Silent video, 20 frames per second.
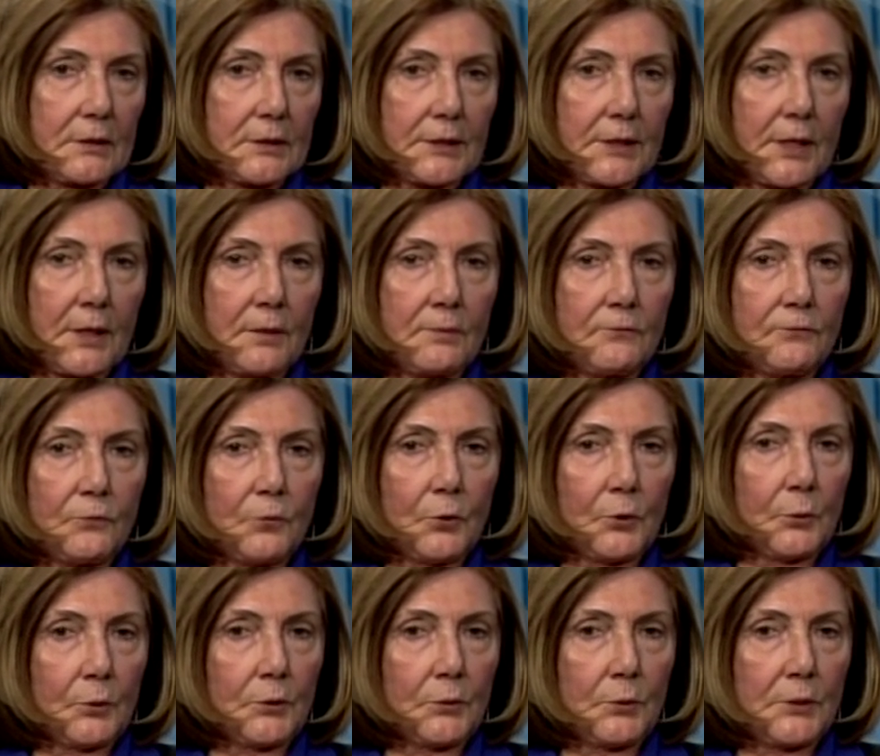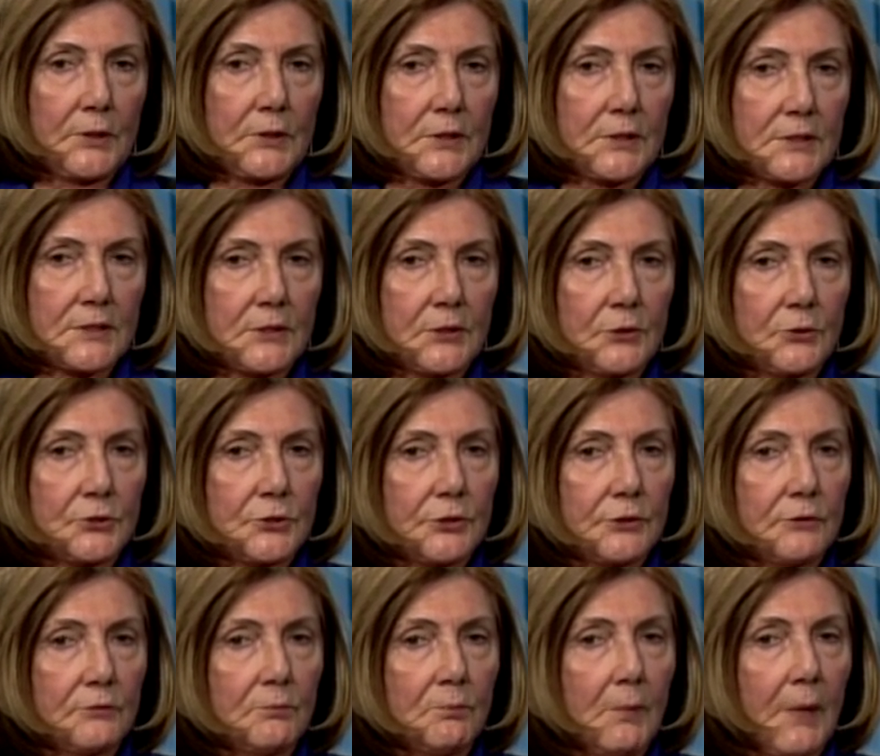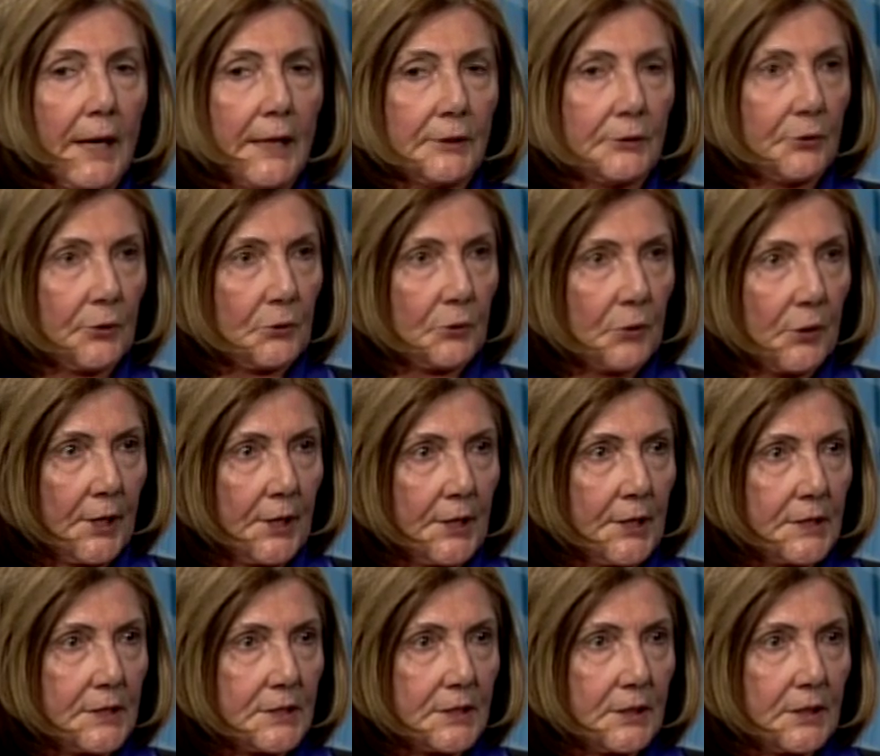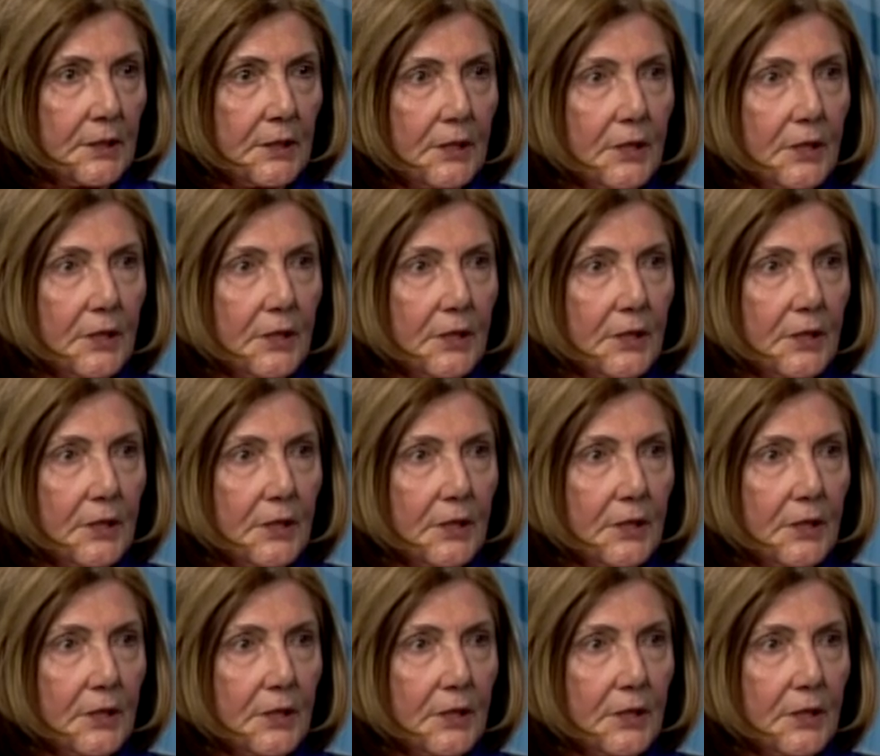came forward with this notion of microcredit,